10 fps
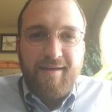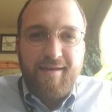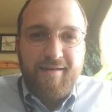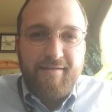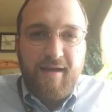
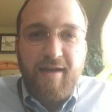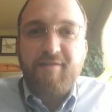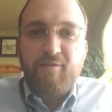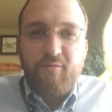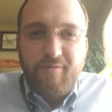I
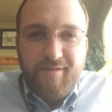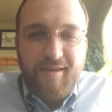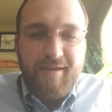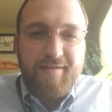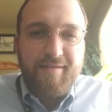do,
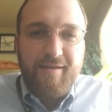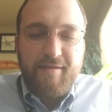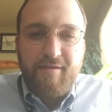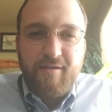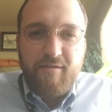and
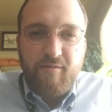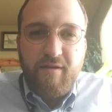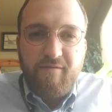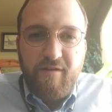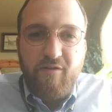I think it's a
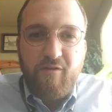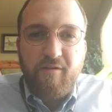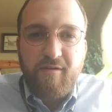great feature,